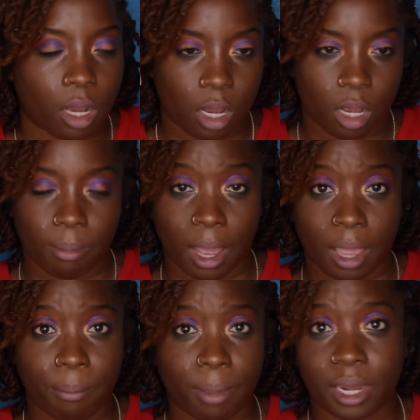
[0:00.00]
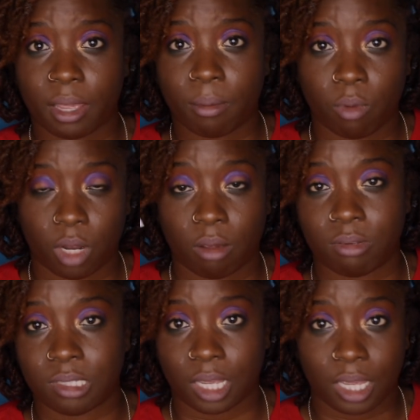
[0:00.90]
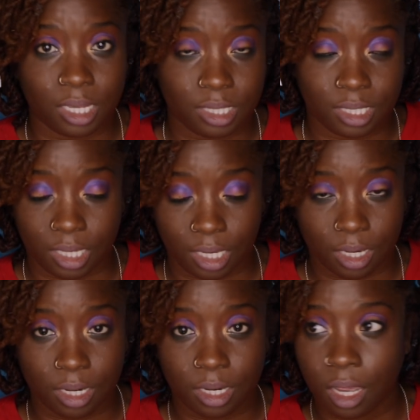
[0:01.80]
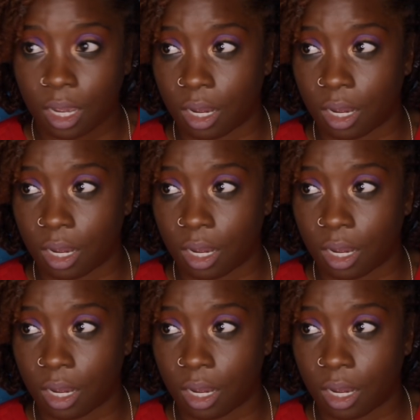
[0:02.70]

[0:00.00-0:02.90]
I met him when I was 18.